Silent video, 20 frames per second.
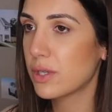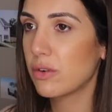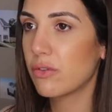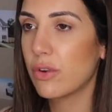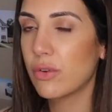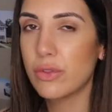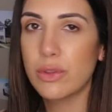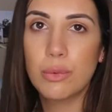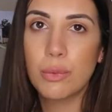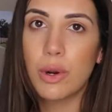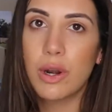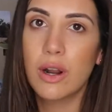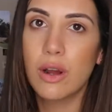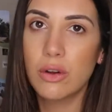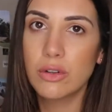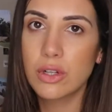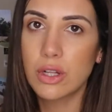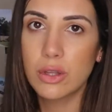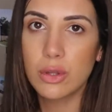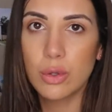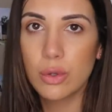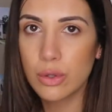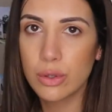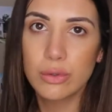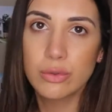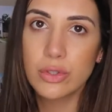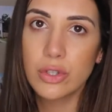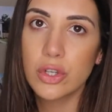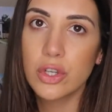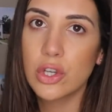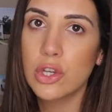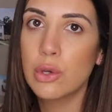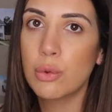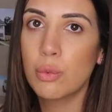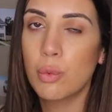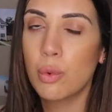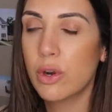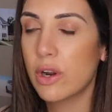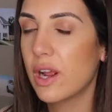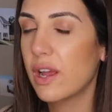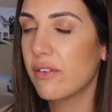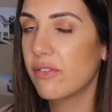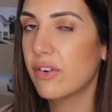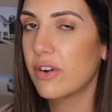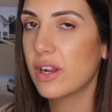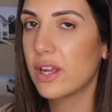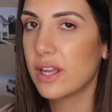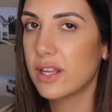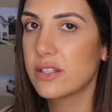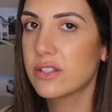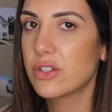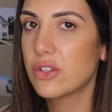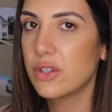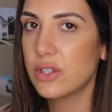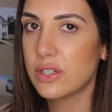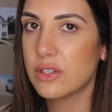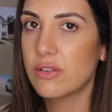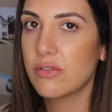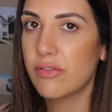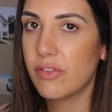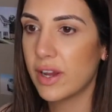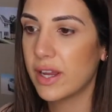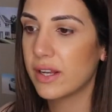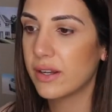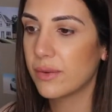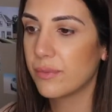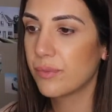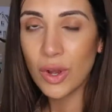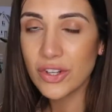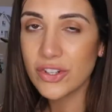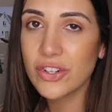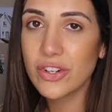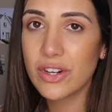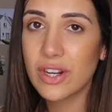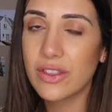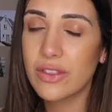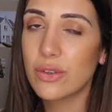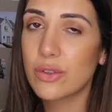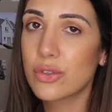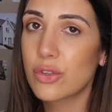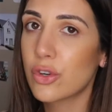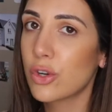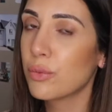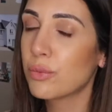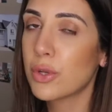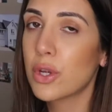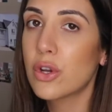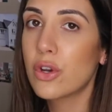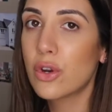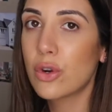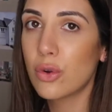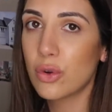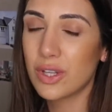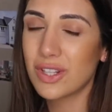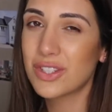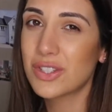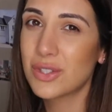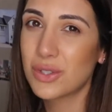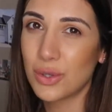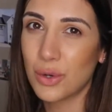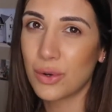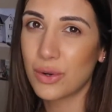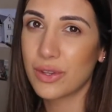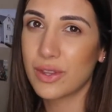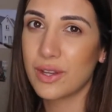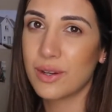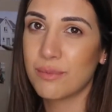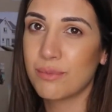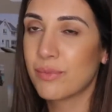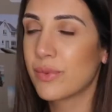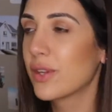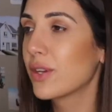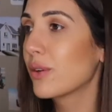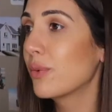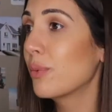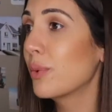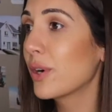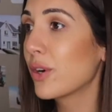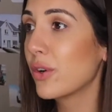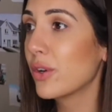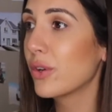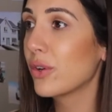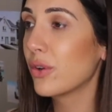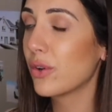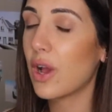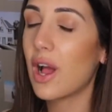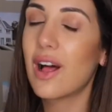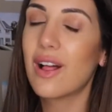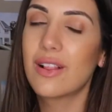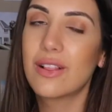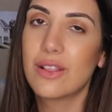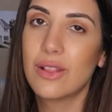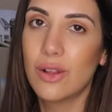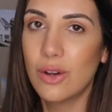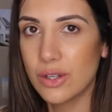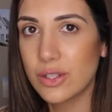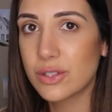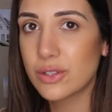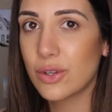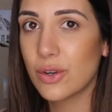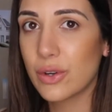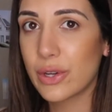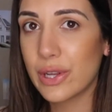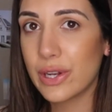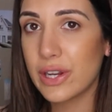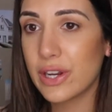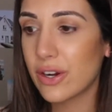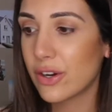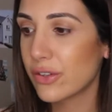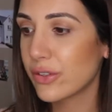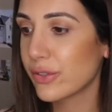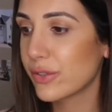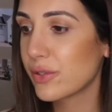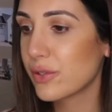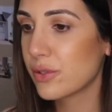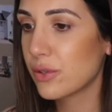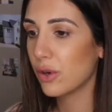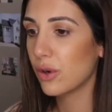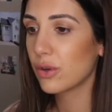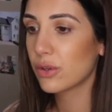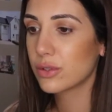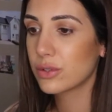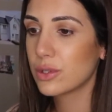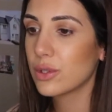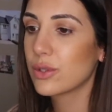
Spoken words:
around the world, local to you, wherever it is you need to find. Once you're in those groups, you're going to stalk them. We're going to do a lot of stalking here. Just stalk